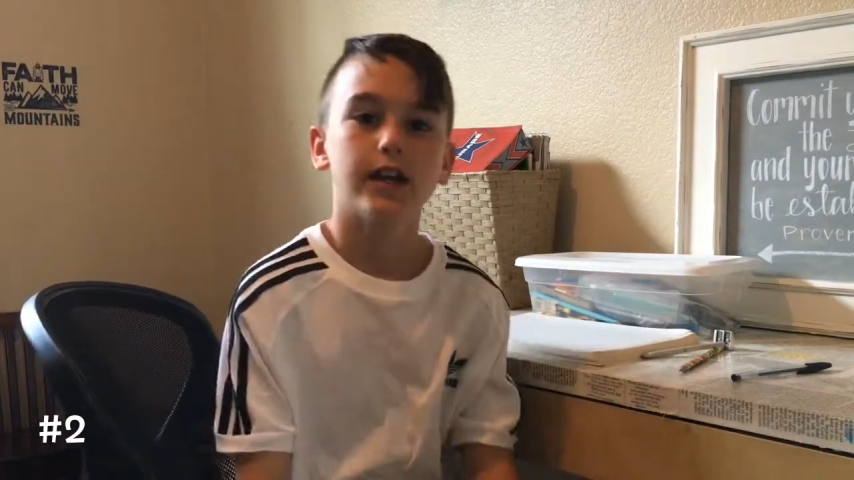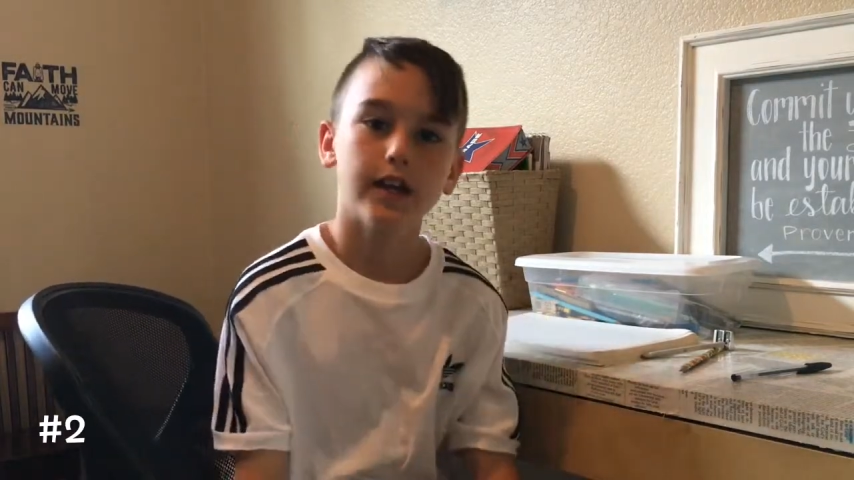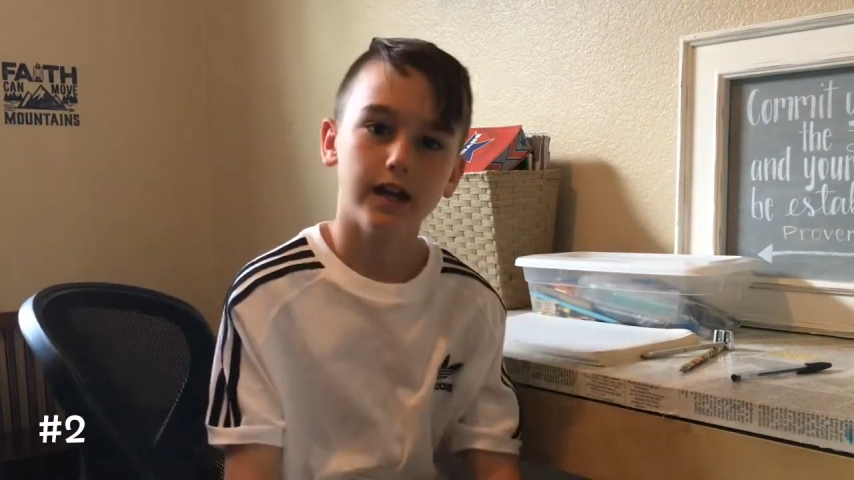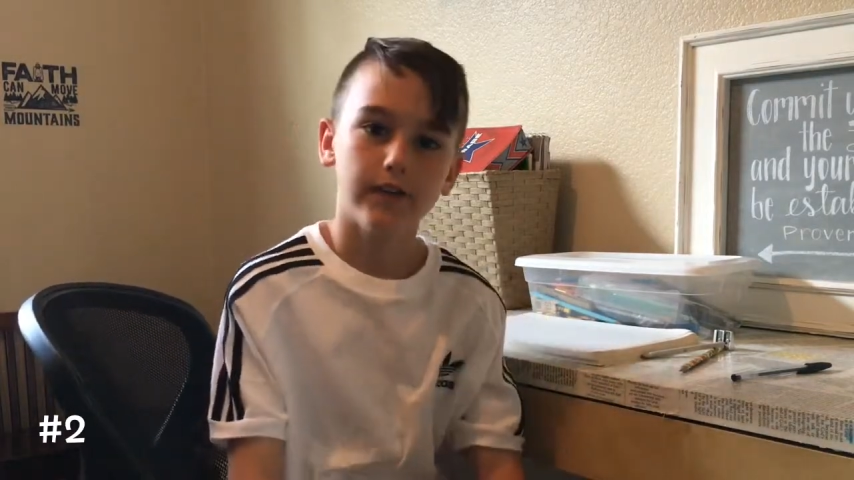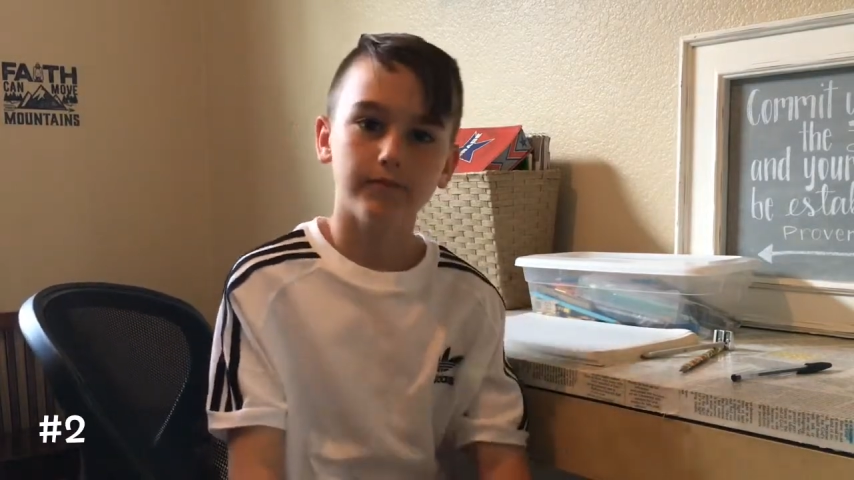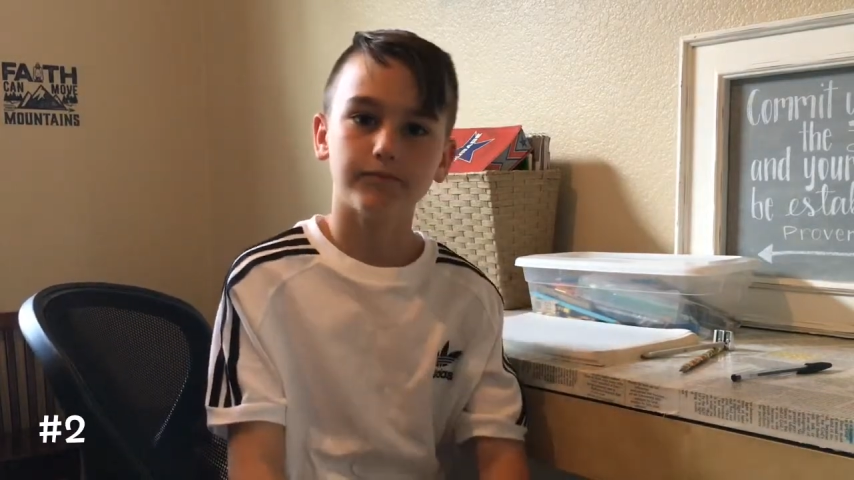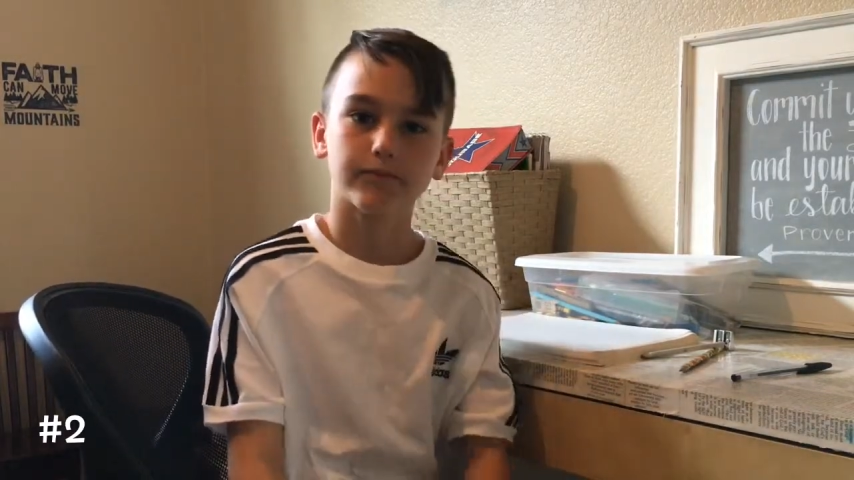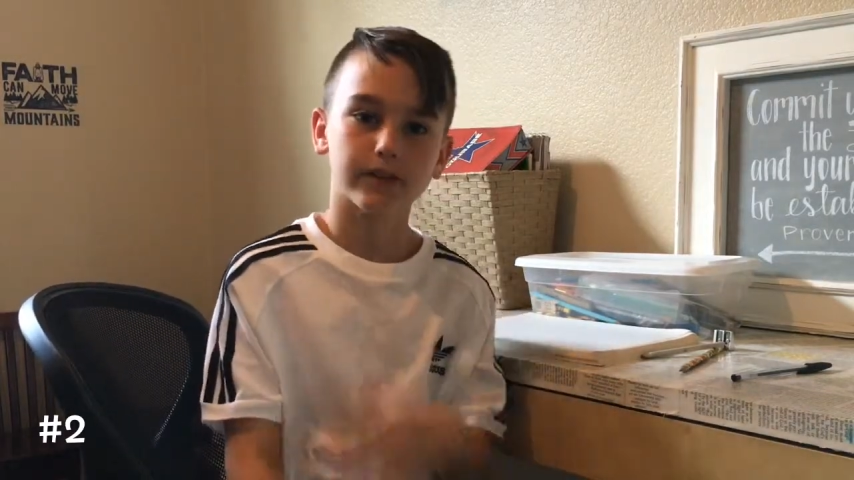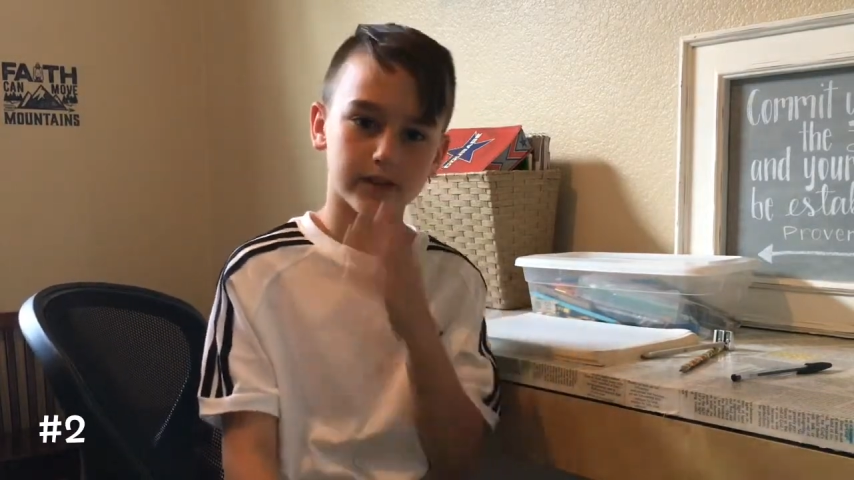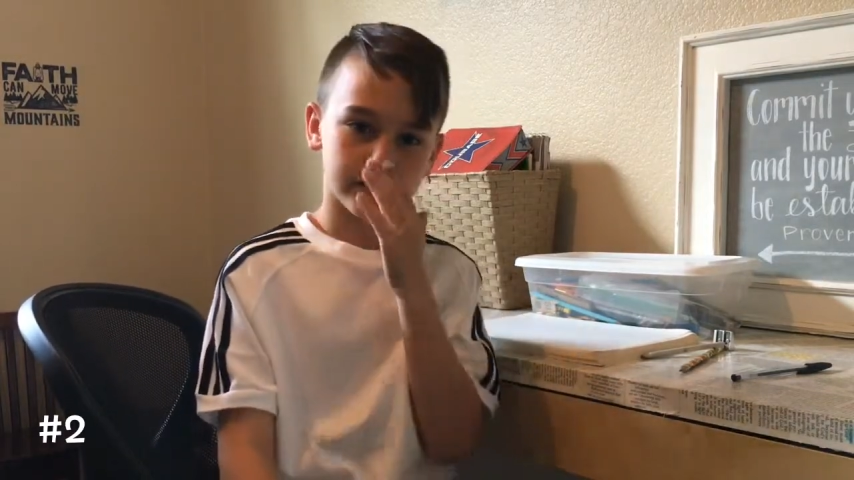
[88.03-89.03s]
and
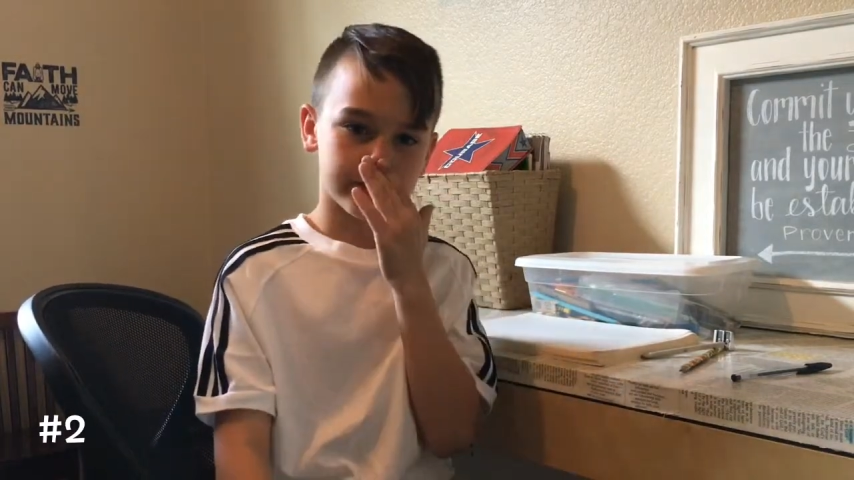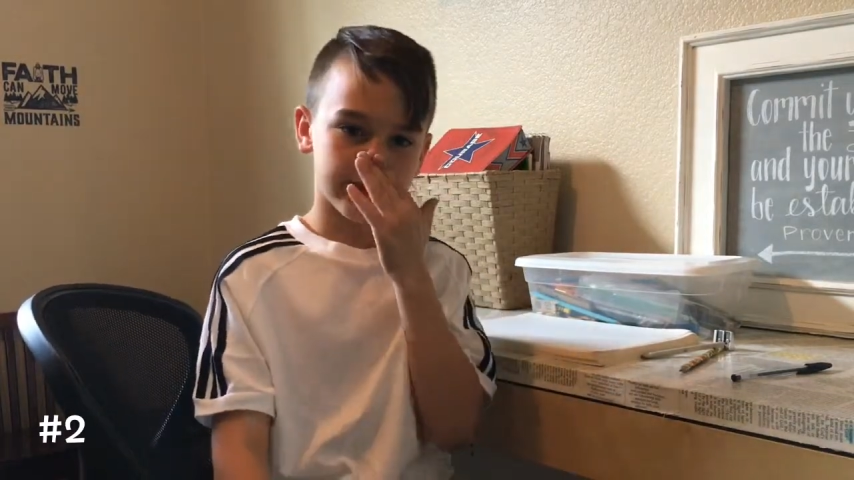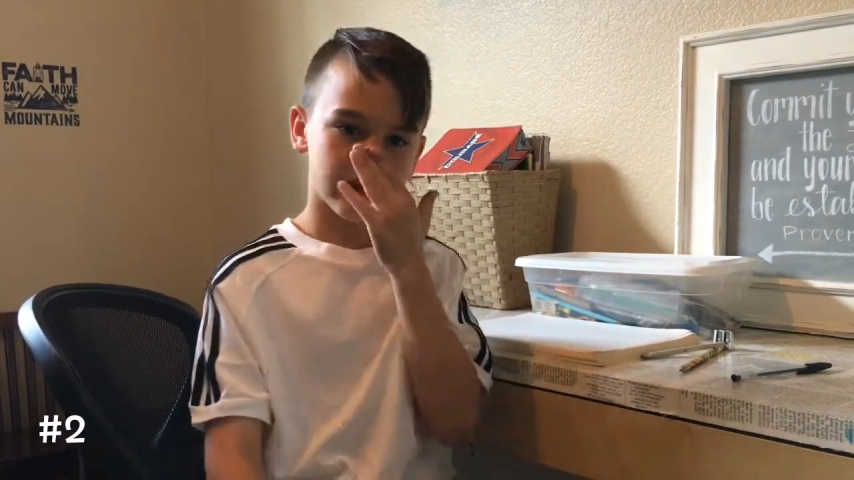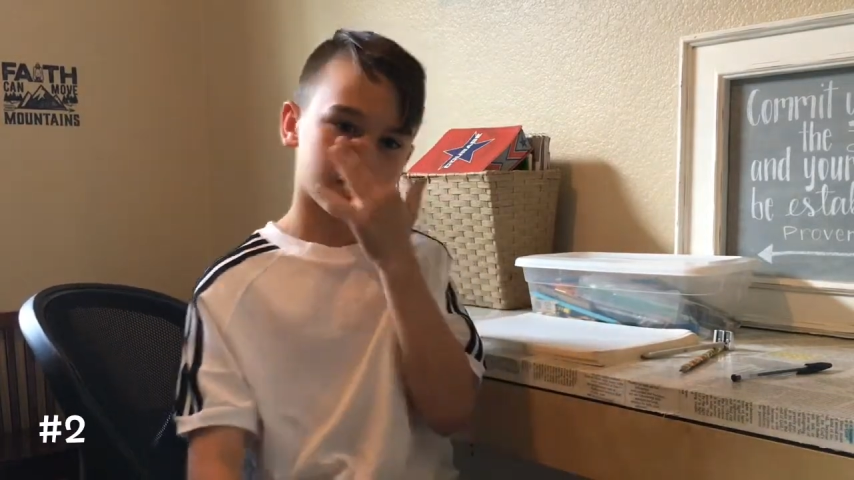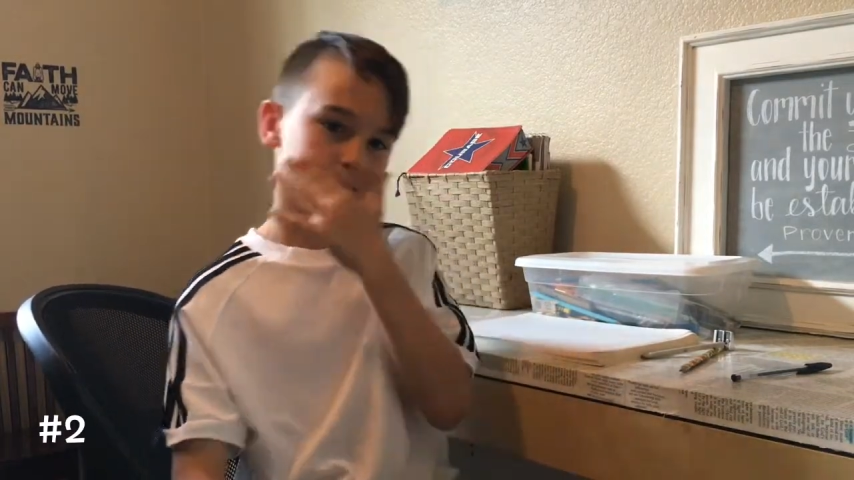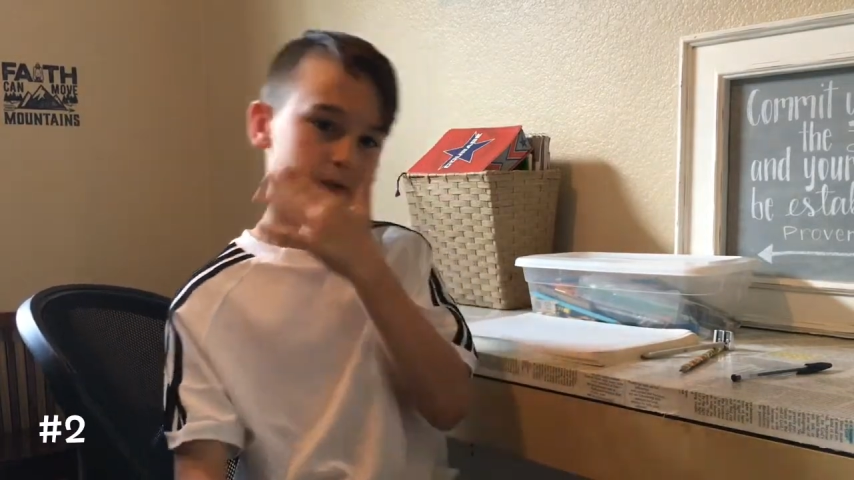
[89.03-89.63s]
then I'll